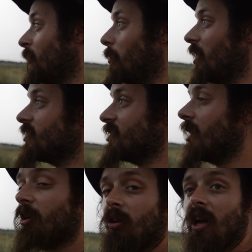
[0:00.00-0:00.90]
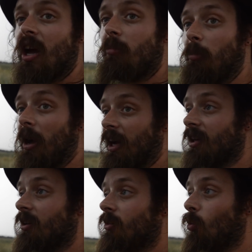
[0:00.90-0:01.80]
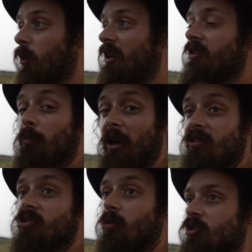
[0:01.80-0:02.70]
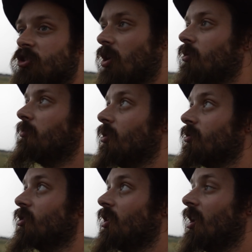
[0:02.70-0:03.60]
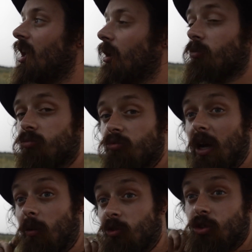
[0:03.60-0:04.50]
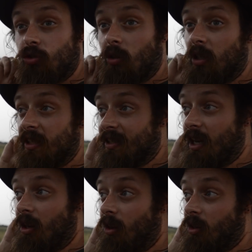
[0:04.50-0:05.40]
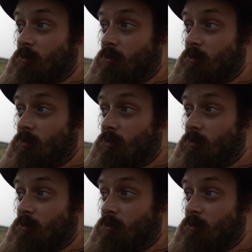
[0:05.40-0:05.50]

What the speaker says: By the time I got it out of my bag, the wind picked up so much, I was struggling to get it on.